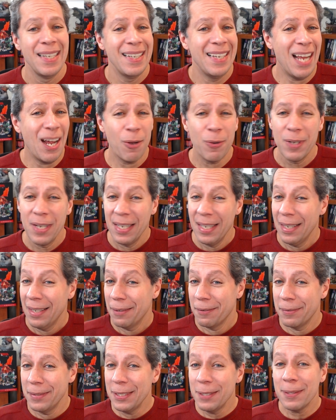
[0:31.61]
Now,
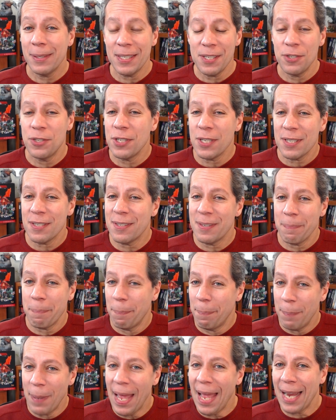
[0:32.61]
you can just
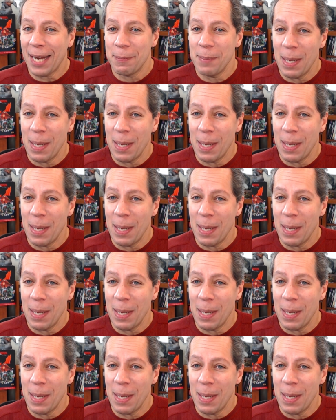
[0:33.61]
back